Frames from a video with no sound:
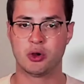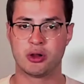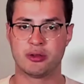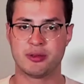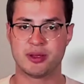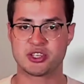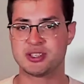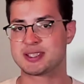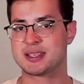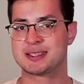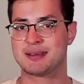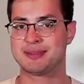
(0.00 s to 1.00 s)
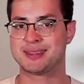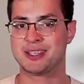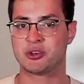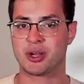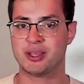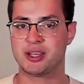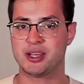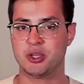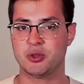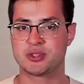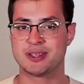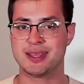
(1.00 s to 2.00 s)
or if the patient's 17 or under,
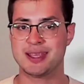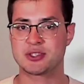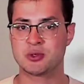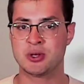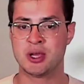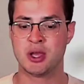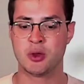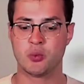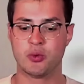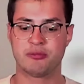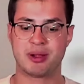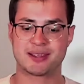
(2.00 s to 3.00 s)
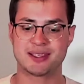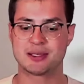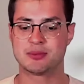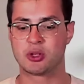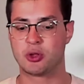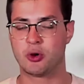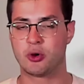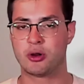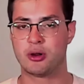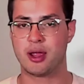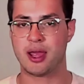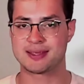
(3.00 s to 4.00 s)
you use nasal, with paracetamol
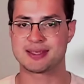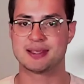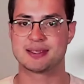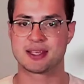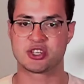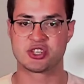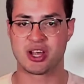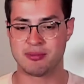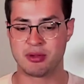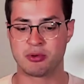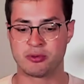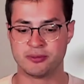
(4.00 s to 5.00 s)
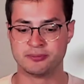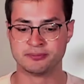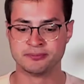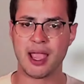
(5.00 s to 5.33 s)
or NSAIDs, such as ibuprofen.